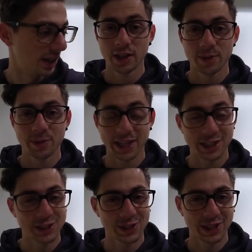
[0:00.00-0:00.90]
But yeah,
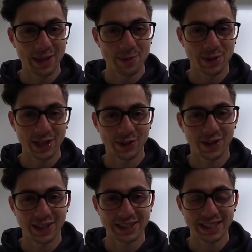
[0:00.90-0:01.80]
just going to keep on that
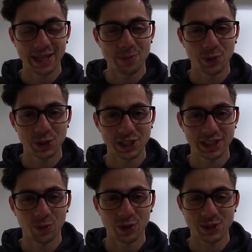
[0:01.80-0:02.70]
grind, keep
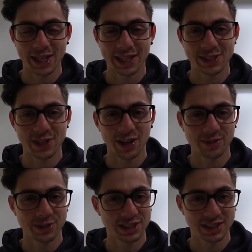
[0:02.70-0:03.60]
pushing one day at a
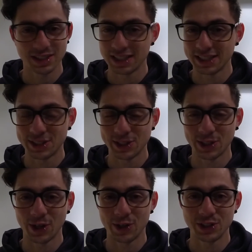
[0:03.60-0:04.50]
time, just listen to the
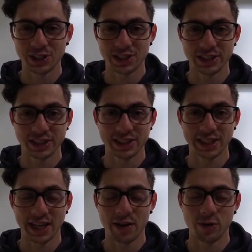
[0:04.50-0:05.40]
coach and just
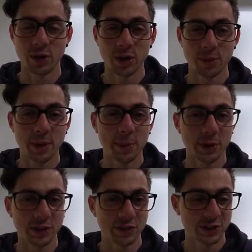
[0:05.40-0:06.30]
see how my
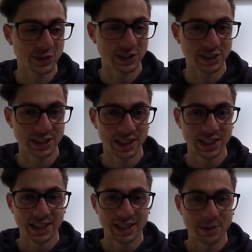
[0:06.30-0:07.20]
body feels, and
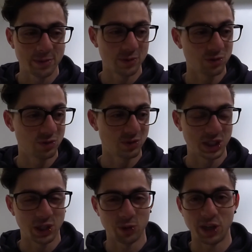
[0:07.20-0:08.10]

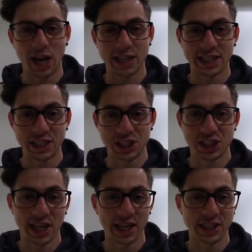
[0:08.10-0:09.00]
react each
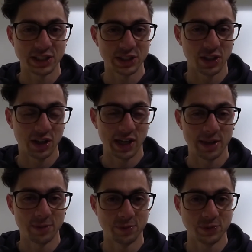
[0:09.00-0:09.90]
day
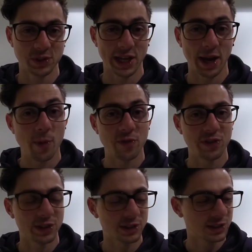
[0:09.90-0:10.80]
to how I'm
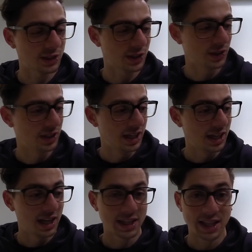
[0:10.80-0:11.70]
feeling. So
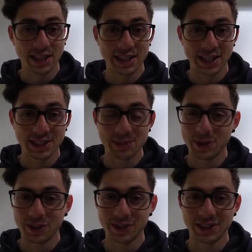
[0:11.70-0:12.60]
another day
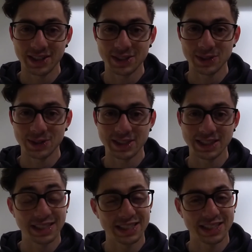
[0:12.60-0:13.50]
tomorrow, that's all it
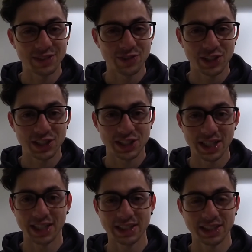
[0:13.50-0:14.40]
is, just a fresh
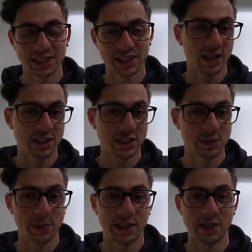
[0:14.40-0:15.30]
start, and just
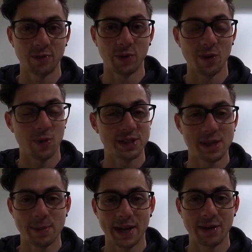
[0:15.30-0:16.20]
being like one
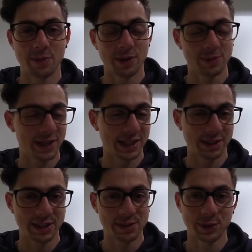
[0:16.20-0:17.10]
step ahead by planning
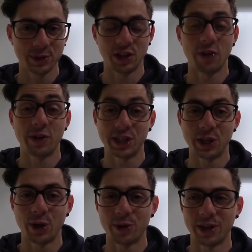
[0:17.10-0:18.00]
this meal. I already
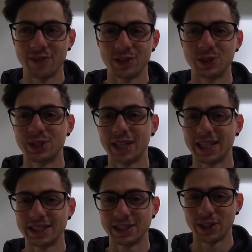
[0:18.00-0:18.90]
know I'm going to have a good
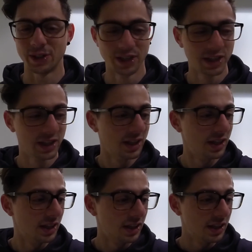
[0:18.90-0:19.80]
day. So
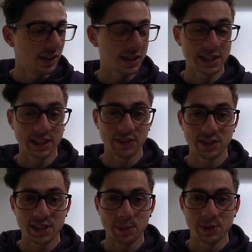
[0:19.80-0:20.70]
that's the end of
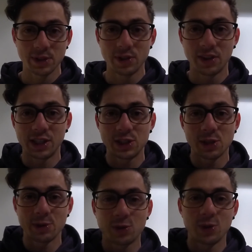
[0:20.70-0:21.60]
this episode. Thank you so
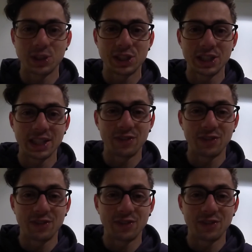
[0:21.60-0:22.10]
much for watching.